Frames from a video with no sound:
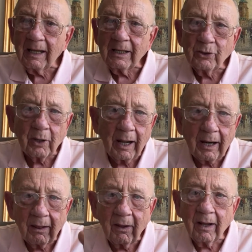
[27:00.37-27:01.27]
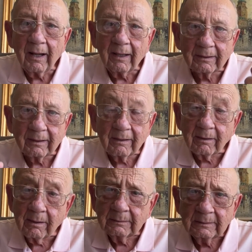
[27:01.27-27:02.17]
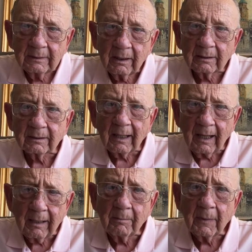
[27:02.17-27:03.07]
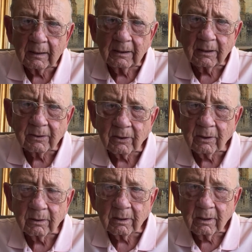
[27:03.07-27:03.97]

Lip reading: you got a lot of time on this earth.